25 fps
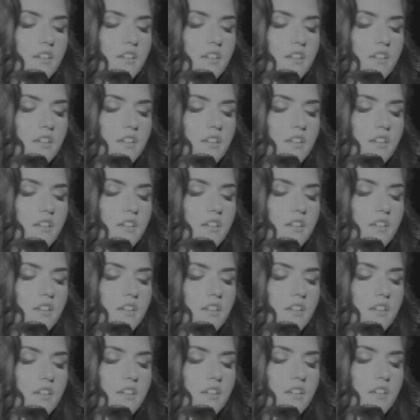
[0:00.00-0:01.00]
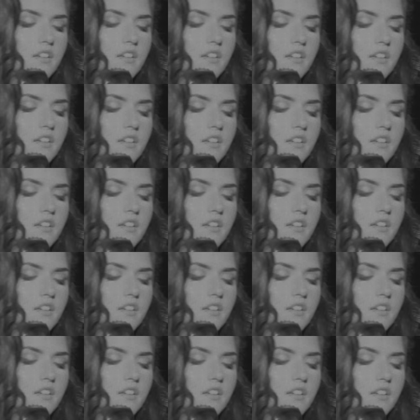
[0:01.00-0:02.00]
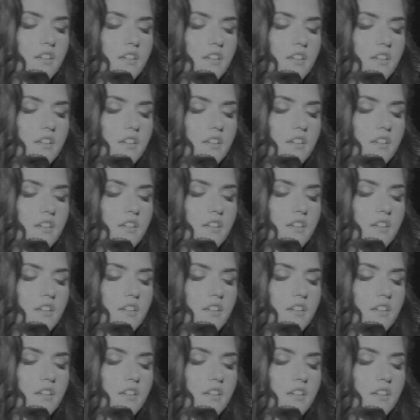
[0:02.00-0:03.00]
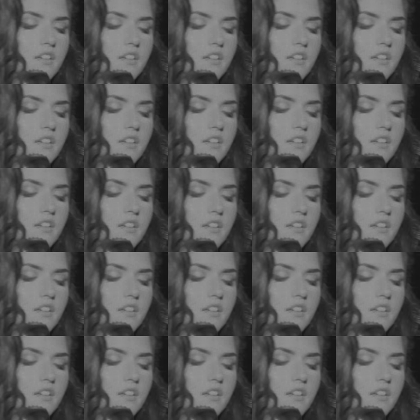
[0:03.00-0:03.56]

(silent)